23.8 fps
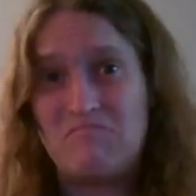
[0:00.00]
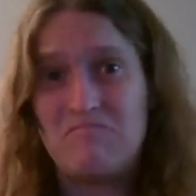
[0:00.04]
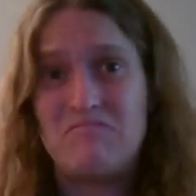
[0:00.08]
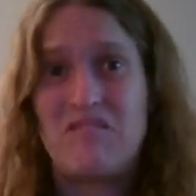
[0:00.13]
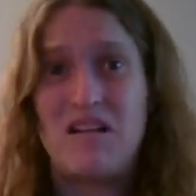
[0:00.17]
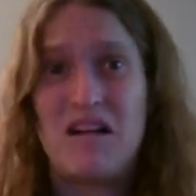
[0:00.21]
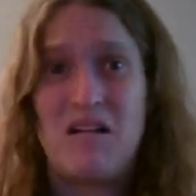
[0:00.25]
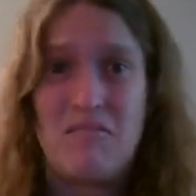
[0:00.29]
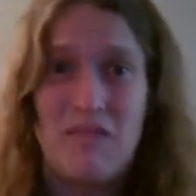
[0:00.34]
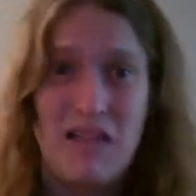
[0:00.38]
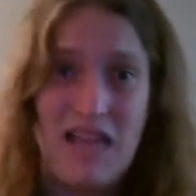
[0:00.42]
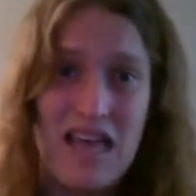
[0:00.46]

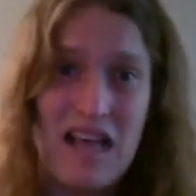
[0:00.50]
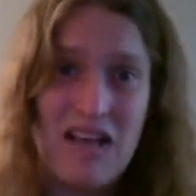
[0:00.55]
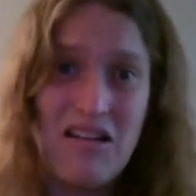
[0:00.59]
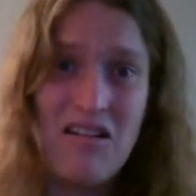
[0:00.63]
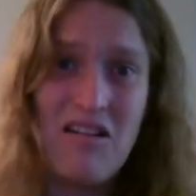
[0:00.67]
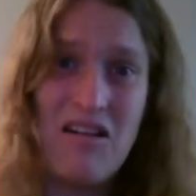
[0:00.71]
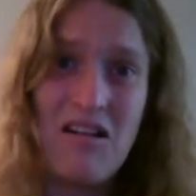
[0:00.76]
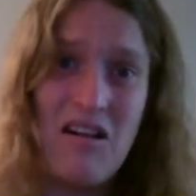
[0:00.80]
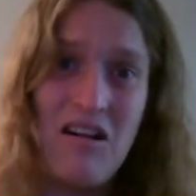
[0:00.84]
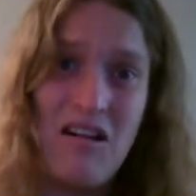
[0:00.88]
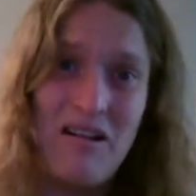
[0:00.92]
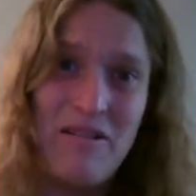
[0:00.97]
Probably
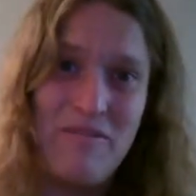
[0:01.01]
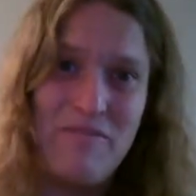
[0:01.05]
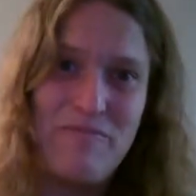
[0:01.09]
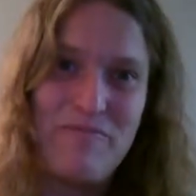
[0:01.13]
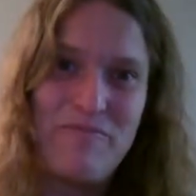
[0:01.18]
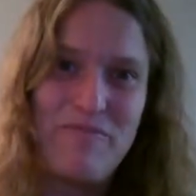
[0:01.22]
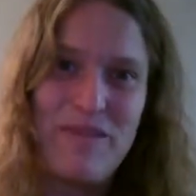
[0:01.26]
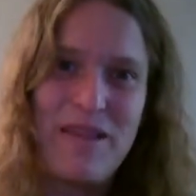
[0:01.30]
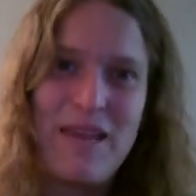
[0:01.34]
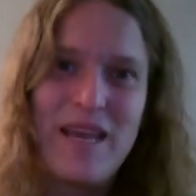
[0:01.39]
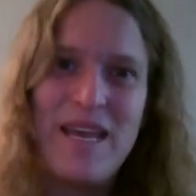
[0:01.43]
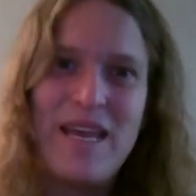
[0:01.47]
alcohol.
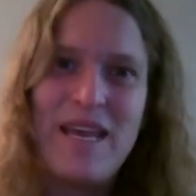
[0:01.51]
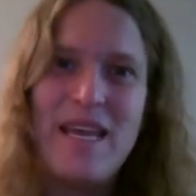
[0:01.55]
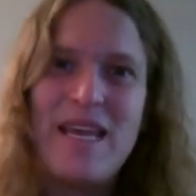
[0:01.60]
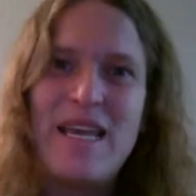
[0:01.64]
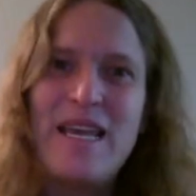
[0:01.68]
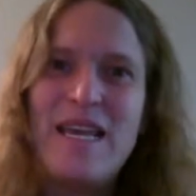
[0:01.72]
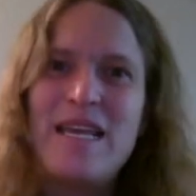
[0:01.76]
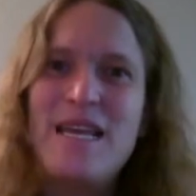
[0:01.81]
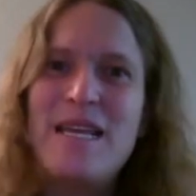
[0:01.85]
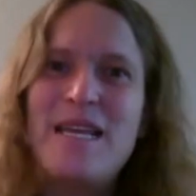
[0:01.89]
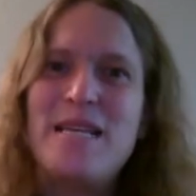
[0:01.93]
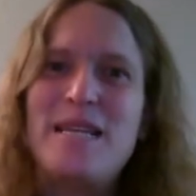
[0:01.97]

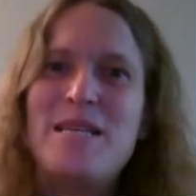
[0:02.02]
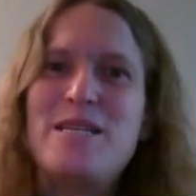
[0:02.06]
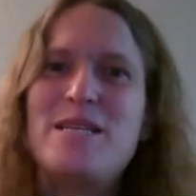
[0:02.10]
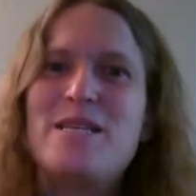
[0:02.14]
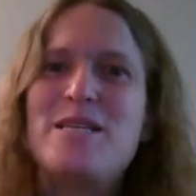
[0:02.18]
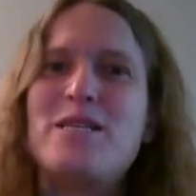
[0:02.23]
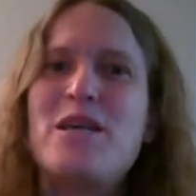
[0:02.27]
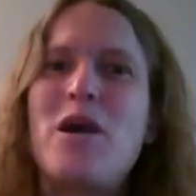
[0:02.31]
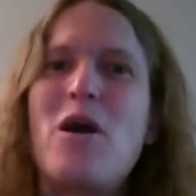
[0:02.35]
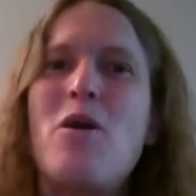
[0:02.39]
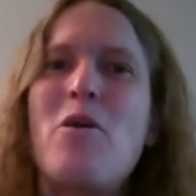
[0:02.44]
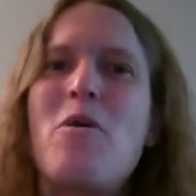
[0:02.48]

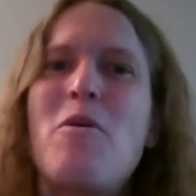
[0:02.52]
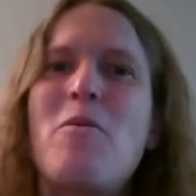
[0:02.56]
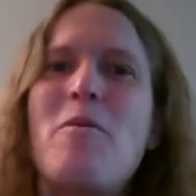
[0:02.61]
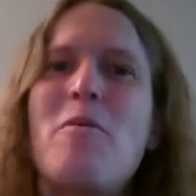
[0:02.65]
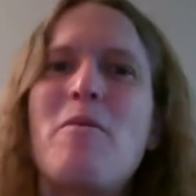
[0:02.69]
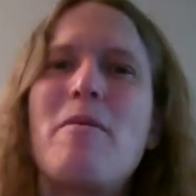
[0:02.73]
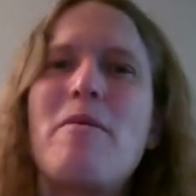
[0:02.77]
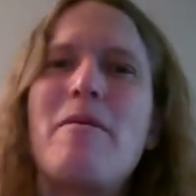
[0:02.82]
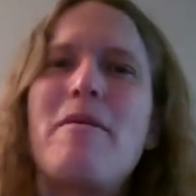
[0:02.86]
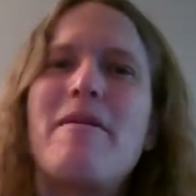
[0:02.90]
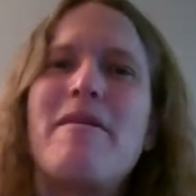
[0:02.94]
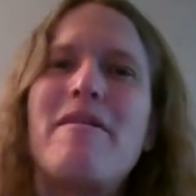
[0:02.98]

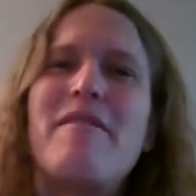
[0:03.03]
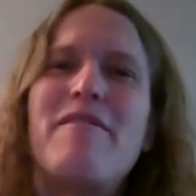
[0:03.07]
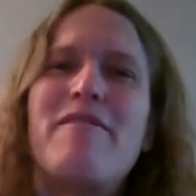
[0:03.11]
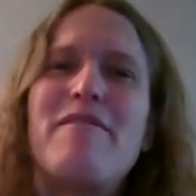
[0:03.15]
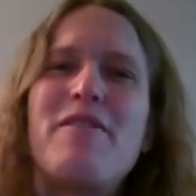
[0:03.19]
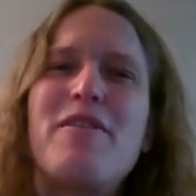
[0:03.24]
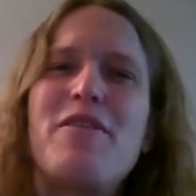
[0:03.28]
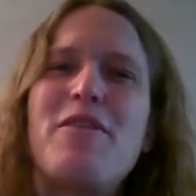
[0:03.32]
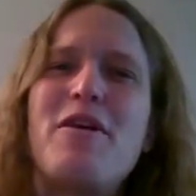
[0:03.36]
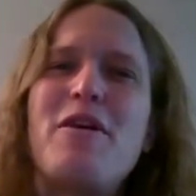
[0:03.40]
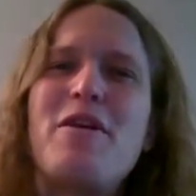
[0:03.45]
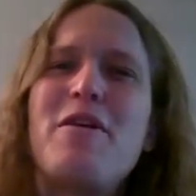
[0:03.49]
So,
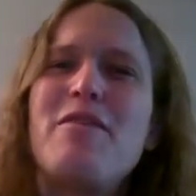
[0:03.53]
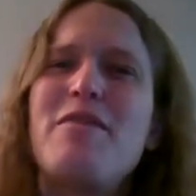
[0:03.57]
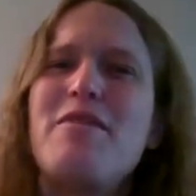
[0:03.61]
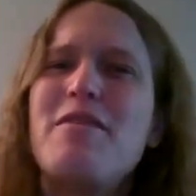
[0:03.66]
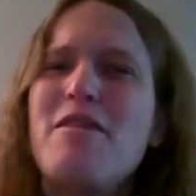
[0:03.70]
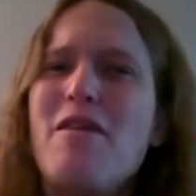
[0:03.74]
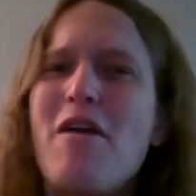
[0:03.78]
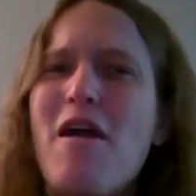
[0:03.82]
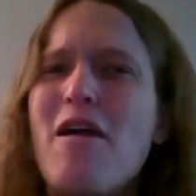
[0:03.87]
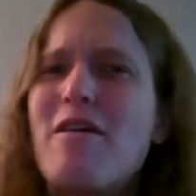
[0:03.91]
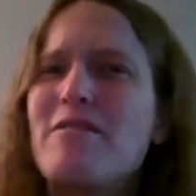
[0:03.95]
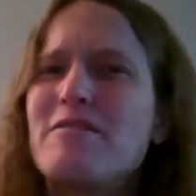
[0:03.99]

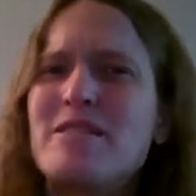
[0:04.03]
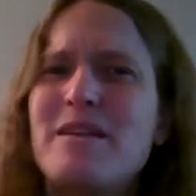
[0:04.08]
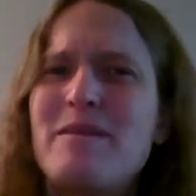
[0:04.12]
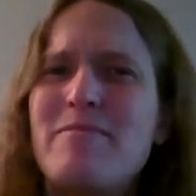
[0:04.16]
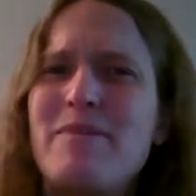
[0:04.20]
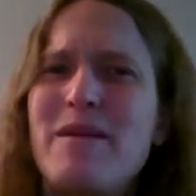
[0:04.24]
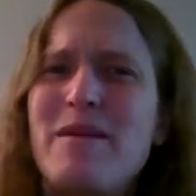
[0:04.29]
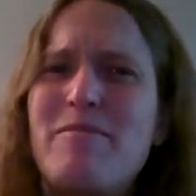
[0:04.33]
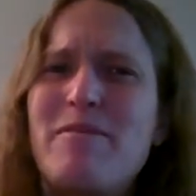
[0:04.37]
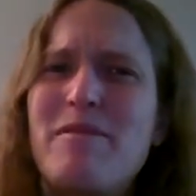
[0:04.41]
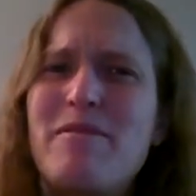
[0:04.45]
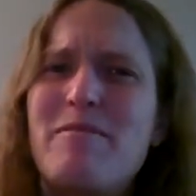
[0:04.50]
there are some
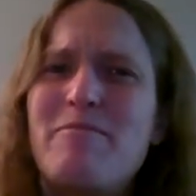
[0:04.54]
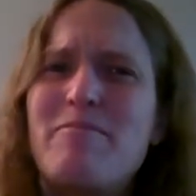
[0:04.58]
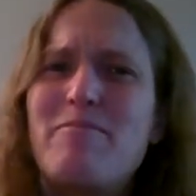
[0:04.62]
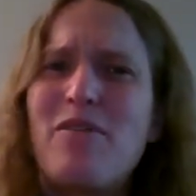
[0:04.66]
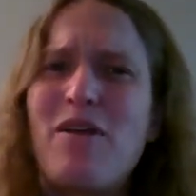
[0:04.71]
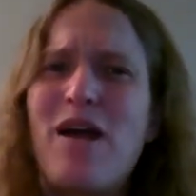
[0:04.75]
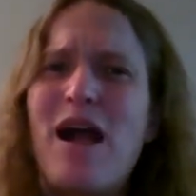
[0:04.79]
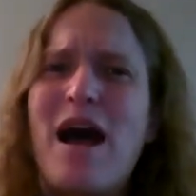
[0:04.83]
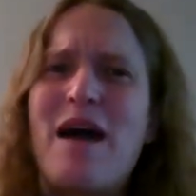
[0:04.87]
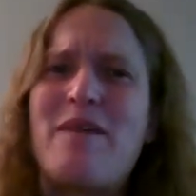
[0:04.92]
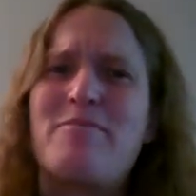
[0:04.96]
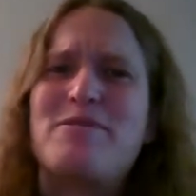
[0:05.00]
people
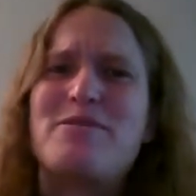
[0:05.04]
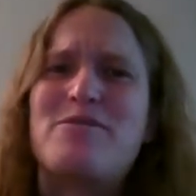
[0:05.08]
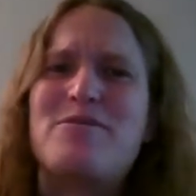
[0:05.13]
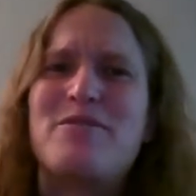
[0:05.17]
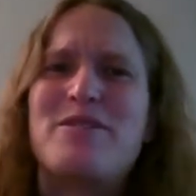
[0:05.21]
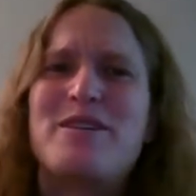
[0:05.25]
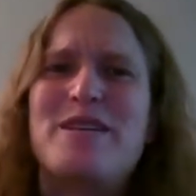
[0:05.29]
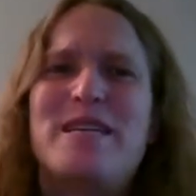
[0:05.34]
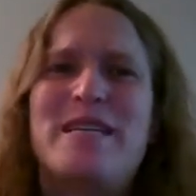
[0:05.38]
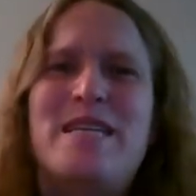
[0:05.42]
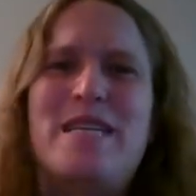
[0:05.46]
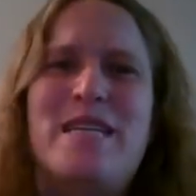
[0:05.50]
perhaps who are
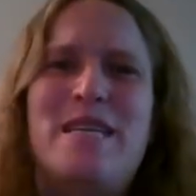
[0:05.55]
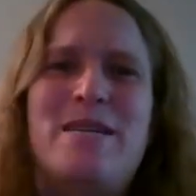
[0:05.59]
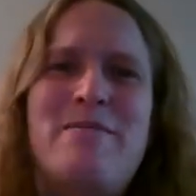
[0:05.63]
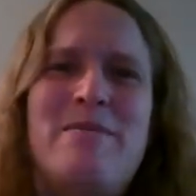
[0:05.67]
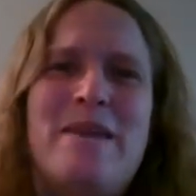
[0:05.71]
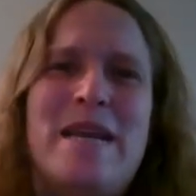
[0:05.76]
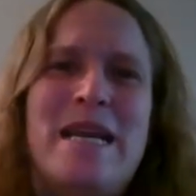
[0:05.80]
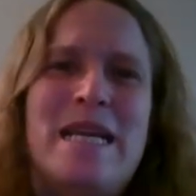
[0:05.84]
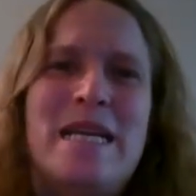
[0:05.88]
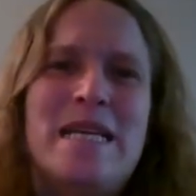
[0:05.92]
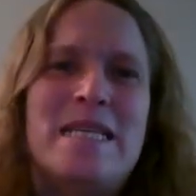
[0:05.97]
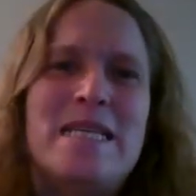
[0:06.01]
addicted to
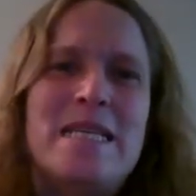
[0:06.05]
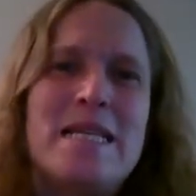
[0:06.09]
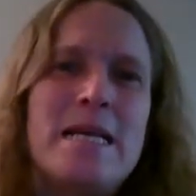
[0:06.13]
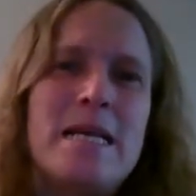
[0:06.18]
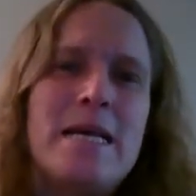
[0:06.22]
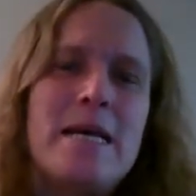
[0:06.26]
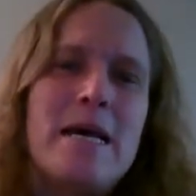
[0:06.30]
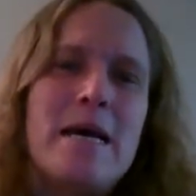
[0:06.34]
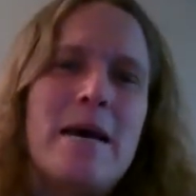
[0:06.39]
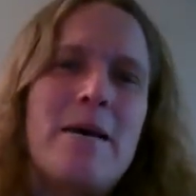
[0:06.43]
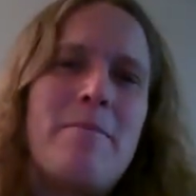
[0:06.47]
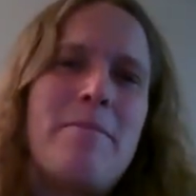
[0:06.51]
meetings,
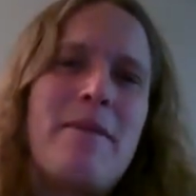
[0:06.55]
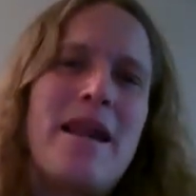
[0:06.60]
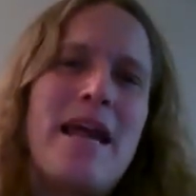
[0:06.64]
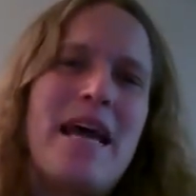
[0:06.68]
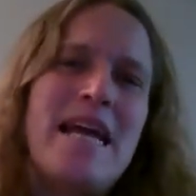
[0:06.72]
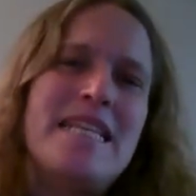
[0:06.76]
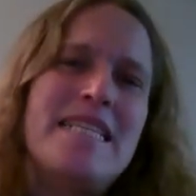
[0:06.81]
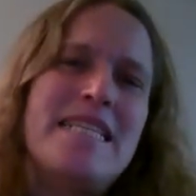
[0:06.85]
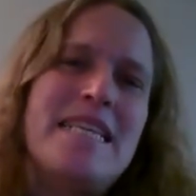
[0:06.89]
but I'd